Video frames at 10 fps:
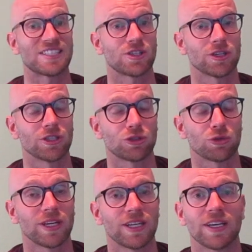started
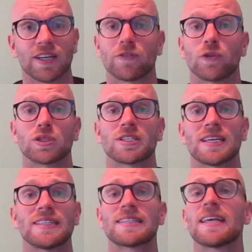trading at 4
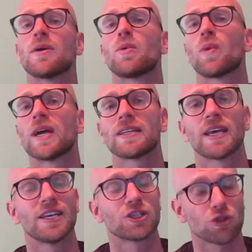cents and went
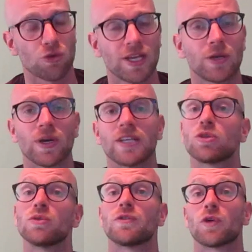straight away
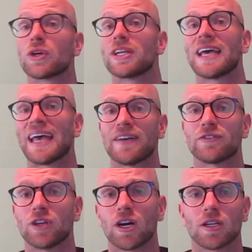to
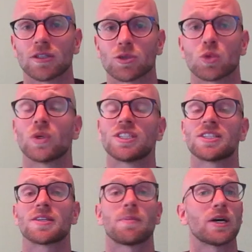$4.50, which
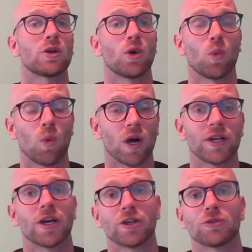is about a
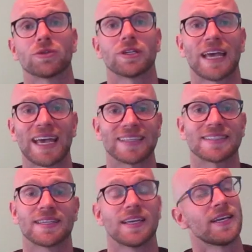100x.
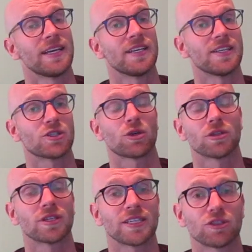It is
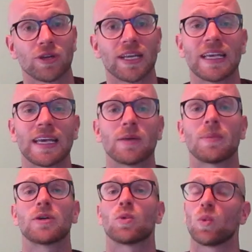currently trading at
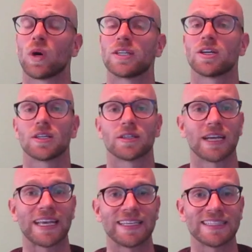about
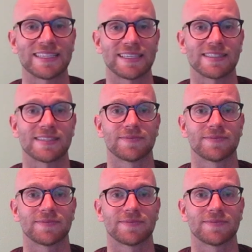$1.80.